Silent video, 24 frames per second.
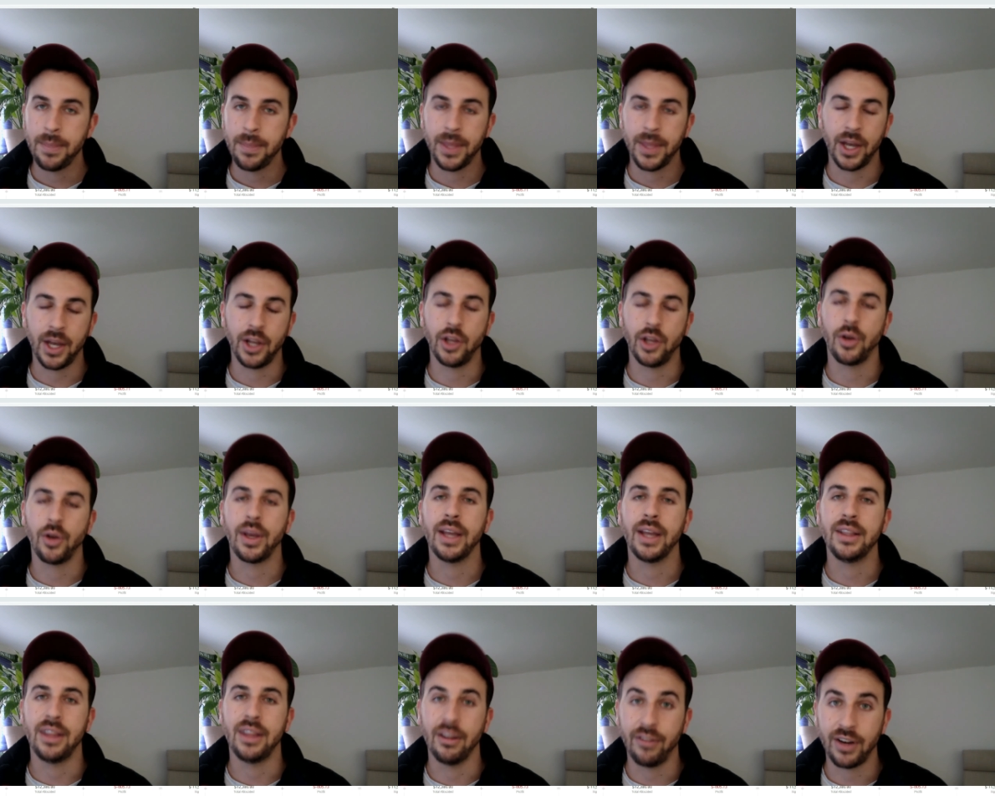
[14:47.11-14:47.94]
you know, you
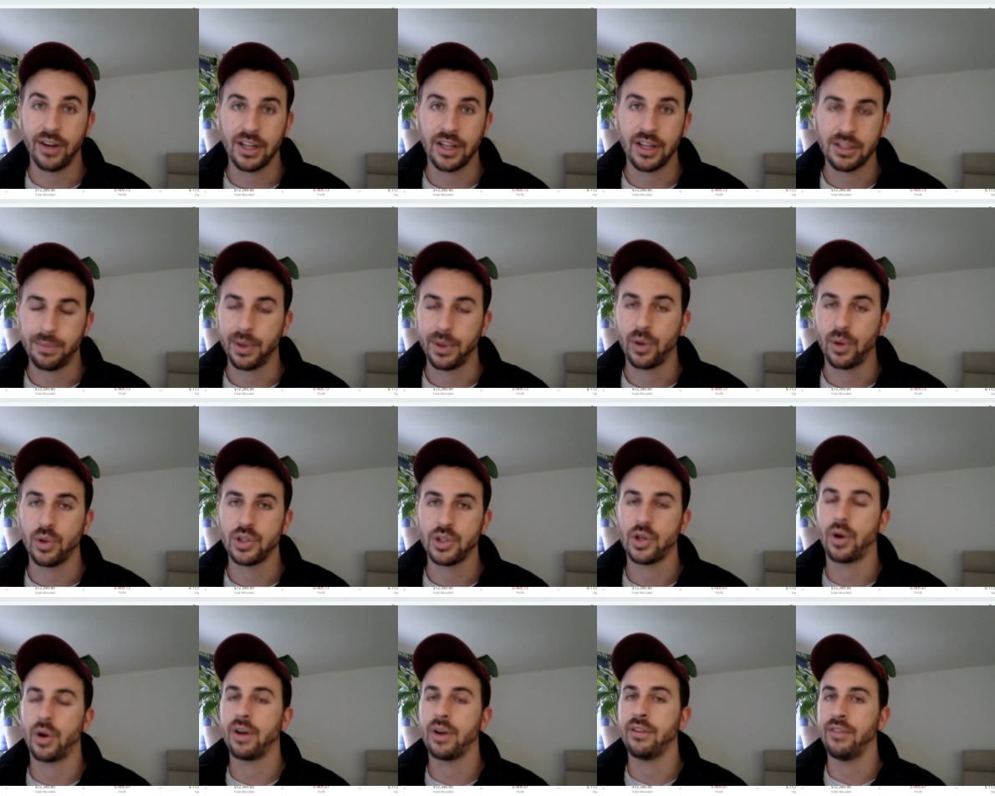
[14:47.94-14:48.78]
get dividends
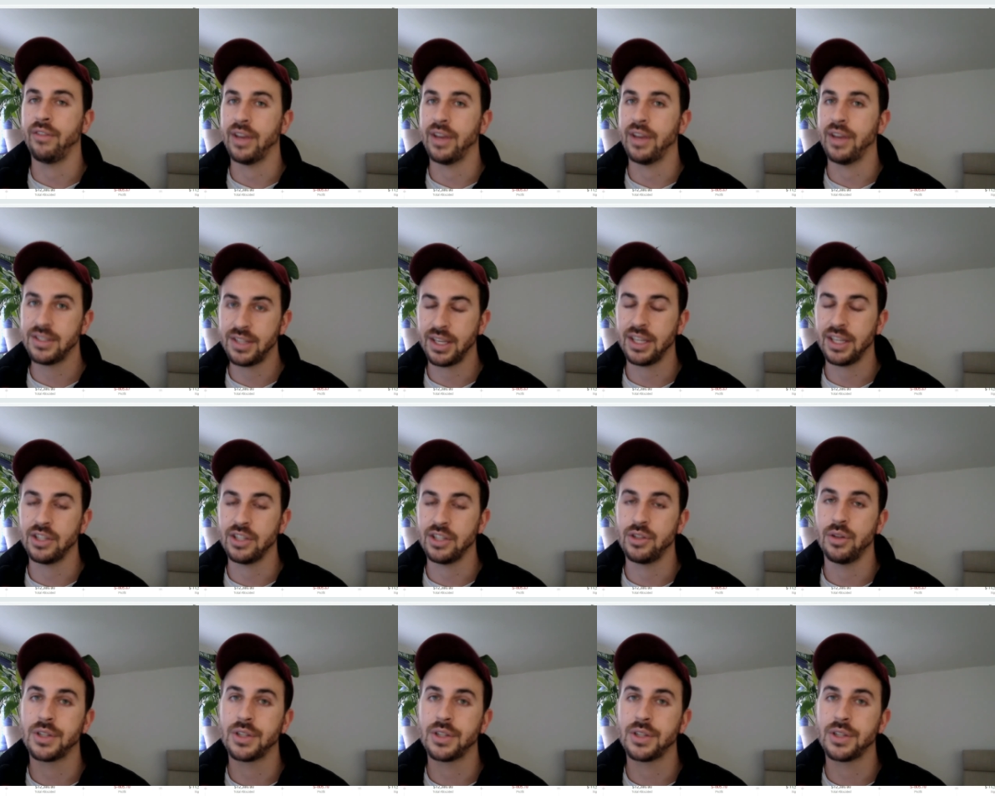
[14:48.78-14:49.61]
because you're investing
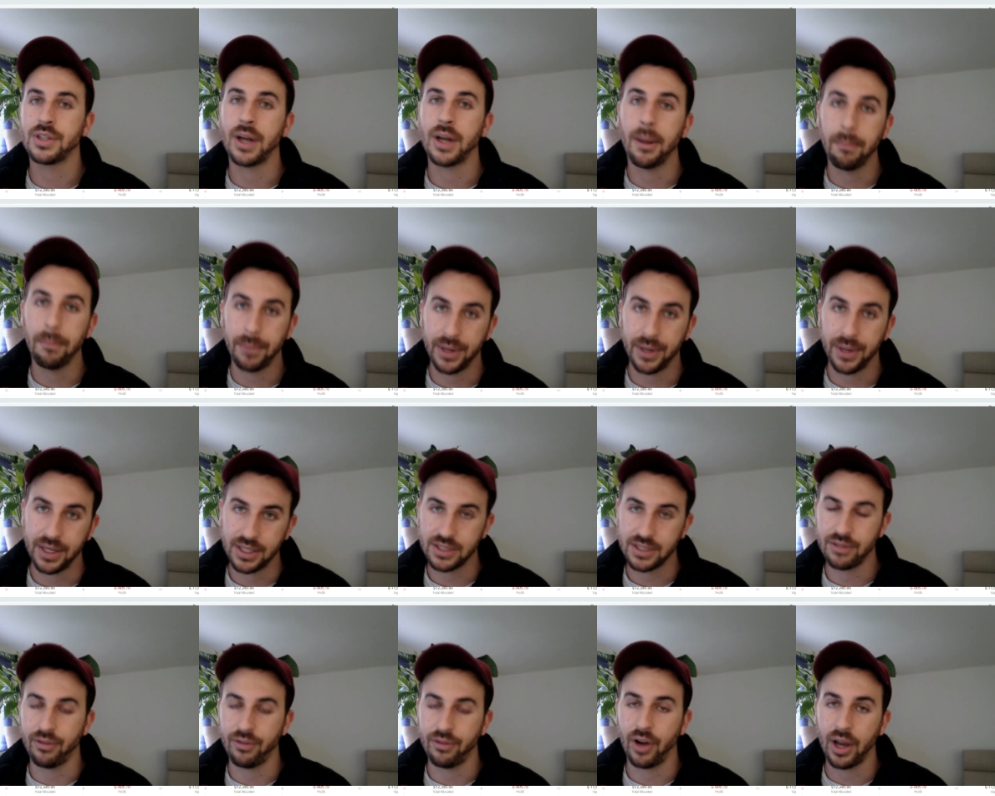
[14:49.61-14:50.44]
into those
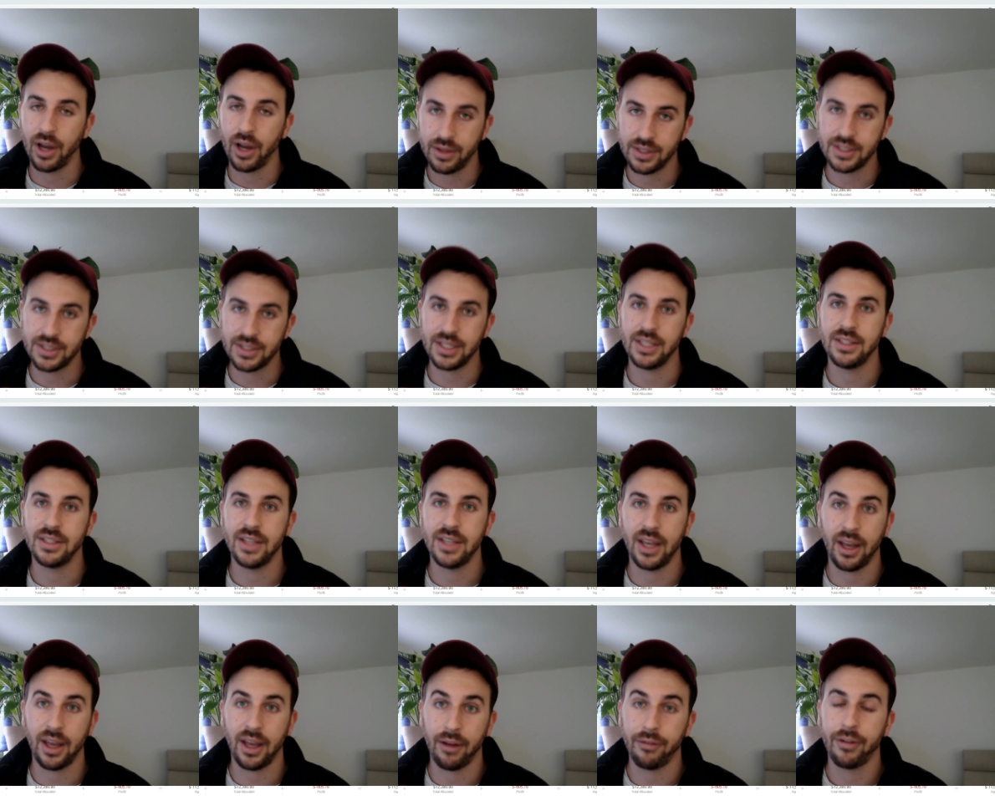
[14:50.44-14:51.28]
companies via this E
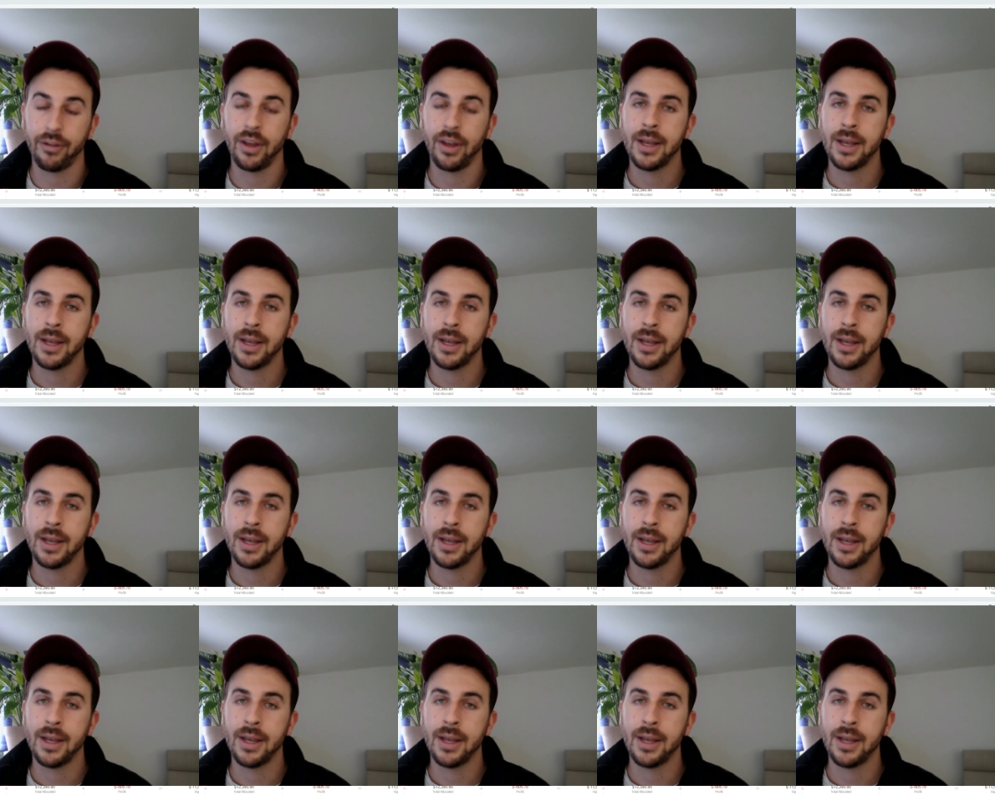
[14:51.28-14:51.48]
T F.